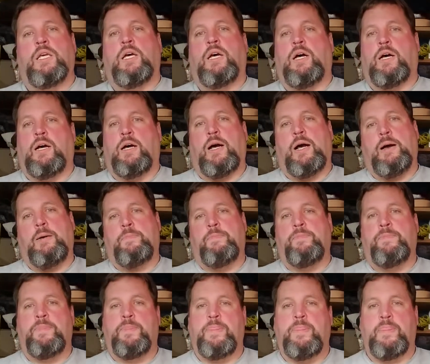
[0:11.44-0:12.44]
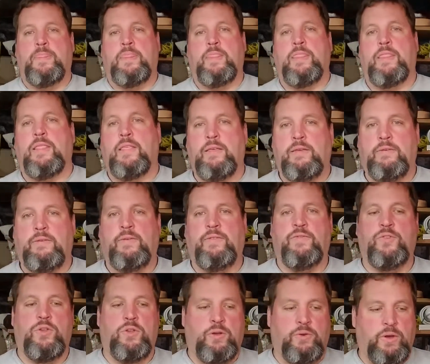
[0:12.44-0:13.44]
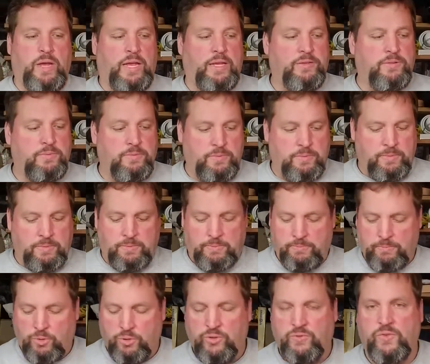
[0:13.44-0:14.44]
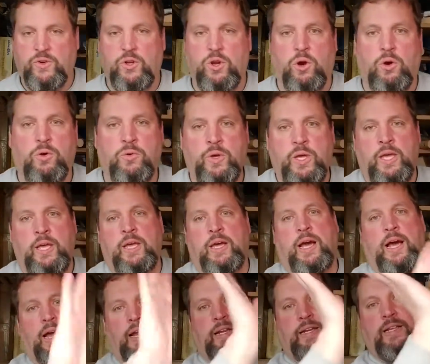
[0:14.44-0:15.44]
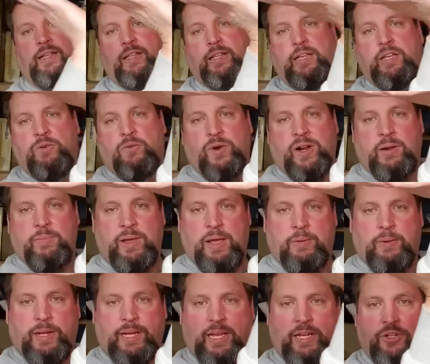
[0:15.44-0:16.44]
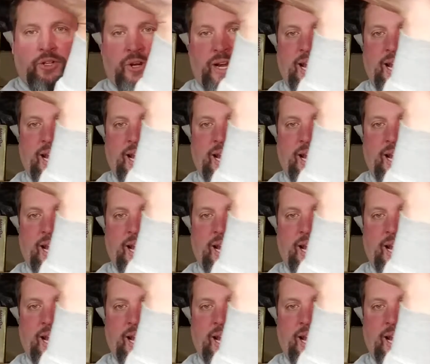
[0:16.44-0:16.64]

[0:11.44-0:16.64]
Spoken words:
as most of you know, ideally you want to be able to get your